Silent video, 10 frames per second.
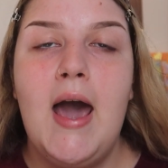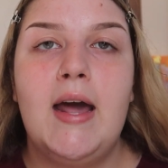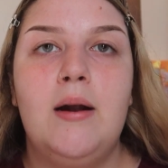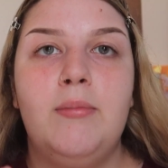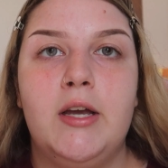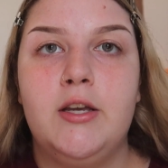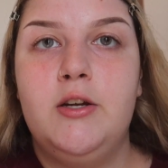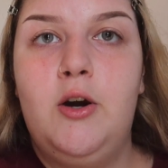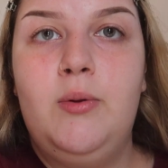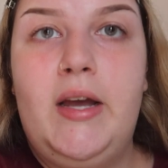And I'm like, you
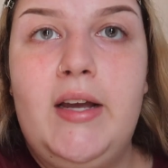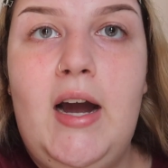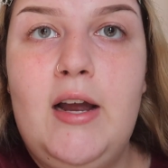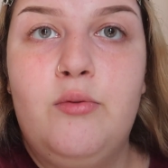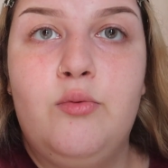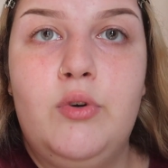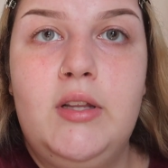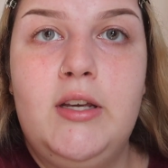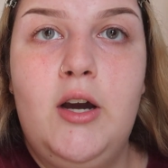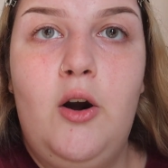know, like, I
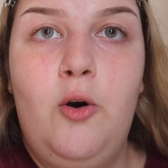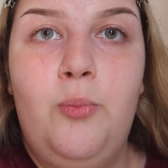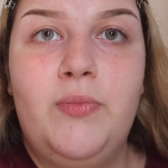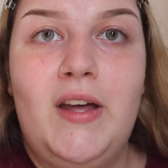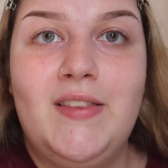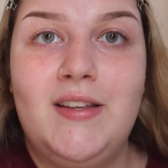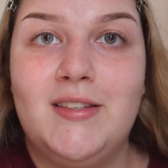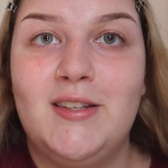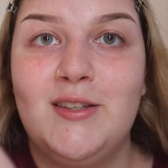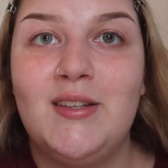really hope that
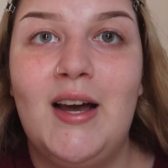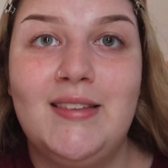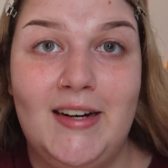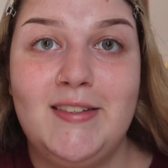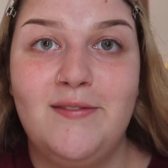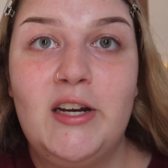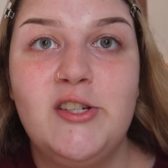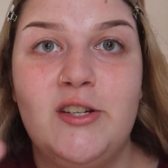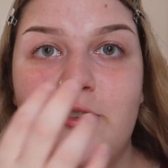this is a sinus infection.